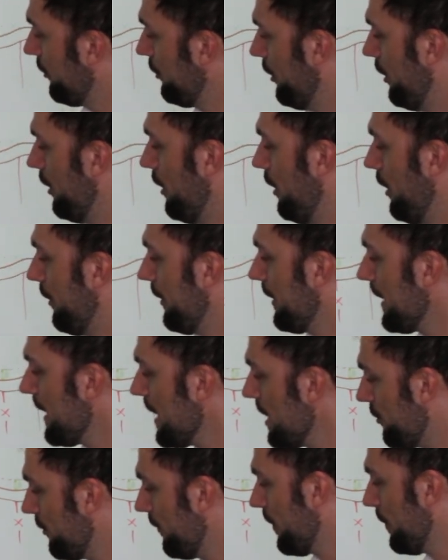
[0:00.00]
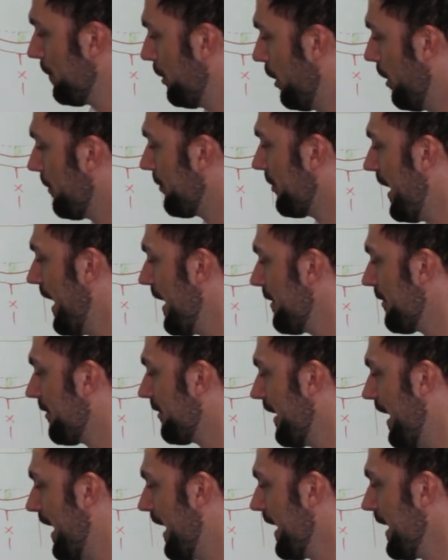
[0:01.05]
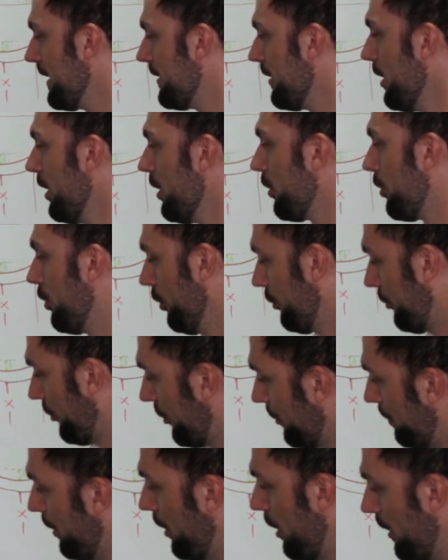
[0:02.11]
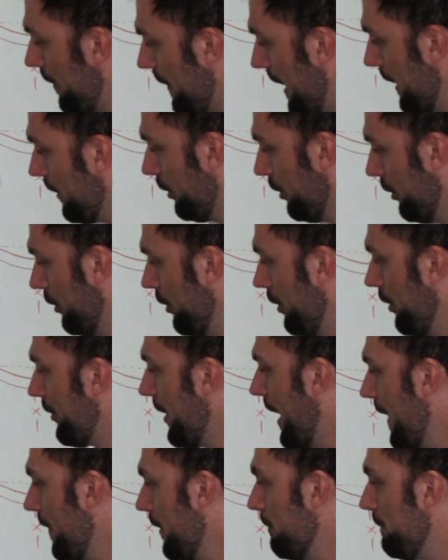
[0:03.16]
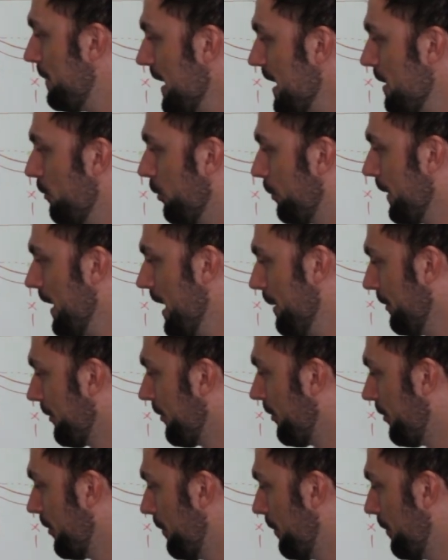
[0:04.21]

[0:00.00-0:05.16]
to know that each of the props either side could support that load and the beam would be able to